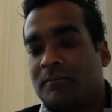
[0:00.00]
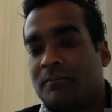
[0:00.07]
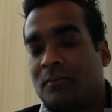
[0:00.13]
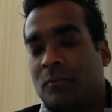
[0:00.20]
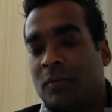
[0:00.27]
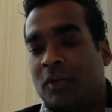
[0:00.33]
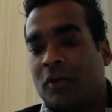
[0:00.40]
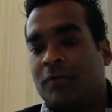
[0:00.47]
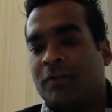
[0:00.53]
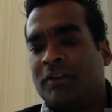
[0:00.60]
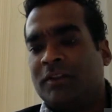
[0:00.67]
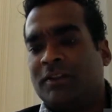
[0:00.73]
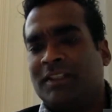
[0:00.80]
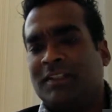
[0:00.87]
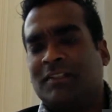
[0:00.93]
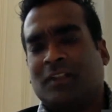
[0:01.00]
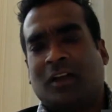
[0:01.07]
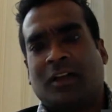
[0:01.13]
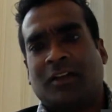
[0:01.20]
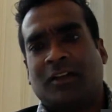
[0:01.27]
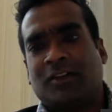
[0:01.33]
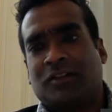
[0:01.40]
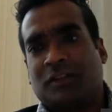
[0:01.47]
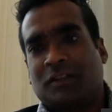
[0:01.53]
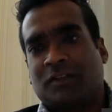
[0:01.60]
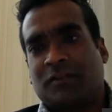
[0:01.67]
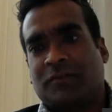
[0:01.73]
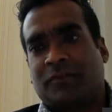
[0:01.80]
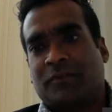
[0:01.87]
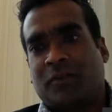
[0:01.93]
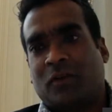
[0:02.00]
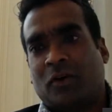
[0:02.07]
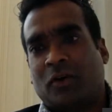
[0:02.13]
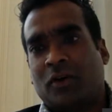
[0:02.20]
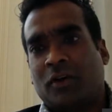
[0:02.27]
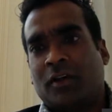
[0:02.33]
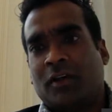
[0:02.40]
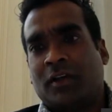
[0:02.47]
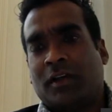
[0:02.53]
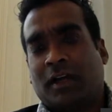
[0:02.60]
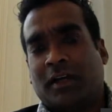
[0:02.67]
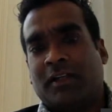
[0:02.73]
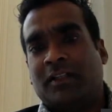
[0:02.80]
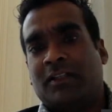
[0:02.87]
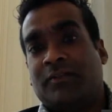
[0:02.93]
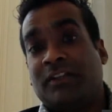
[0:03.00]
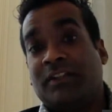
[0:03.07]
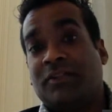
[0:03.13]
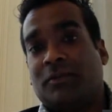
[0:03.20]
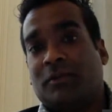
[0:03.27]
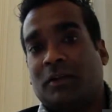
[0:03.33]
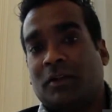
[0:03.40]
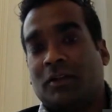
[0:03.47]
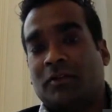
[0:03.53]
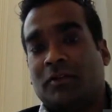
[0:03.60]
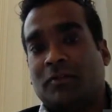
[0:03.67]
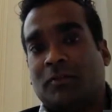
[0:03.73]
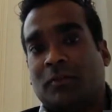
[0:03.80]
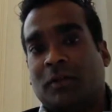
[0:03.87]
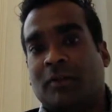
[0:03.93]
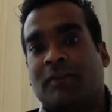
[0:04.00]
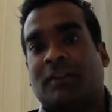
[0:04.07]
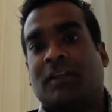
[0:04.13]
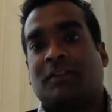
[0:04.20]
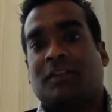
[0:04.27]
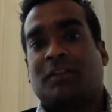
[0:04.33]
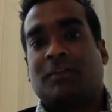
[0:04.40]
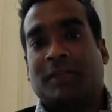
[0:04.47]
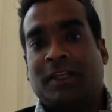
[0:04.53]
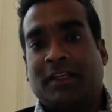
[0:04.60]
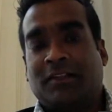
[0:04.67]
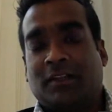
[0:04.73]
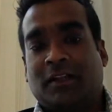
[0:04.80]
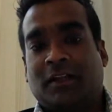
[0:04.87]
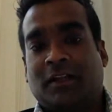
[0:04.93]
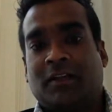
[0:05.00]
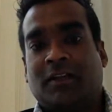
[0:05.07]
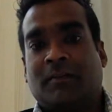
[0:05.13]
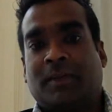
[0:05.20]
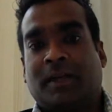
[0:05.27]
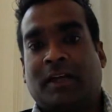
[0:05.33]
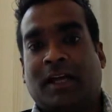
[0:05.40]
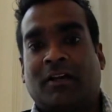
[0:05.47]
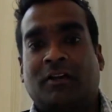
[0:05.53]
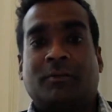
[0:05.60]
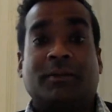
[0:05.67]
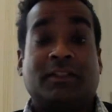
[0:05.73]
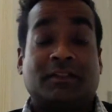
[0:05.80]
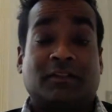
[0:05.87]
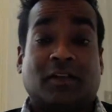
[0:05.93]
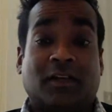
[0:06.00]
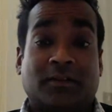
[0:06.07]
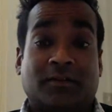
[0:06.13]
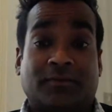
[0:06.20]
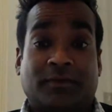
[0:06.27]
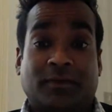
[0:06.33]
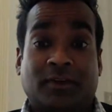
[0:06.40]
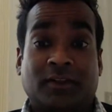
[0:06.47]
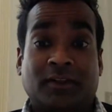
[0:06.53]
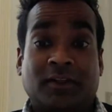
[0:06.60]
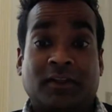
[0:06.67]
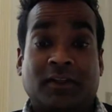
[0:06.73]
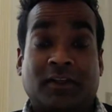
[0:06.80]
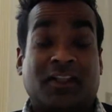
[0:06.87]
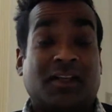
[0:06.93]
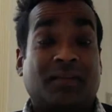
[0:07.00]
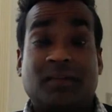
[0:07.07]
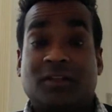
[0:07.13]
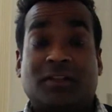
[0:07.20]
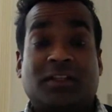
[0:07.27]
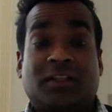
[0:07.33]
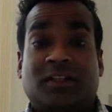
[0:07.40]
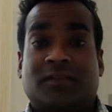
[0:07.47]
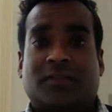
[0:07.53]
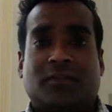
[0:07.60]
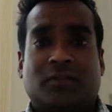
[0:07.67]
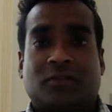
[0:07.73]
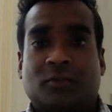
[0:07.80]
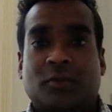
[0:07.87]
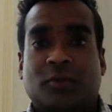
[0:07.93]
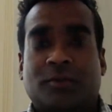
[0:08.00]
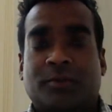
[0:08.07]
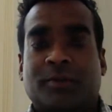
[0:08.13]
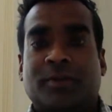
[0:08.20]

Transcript: we often design just for an individual, whereas actually we need to learn about how do we design for a community, for a group.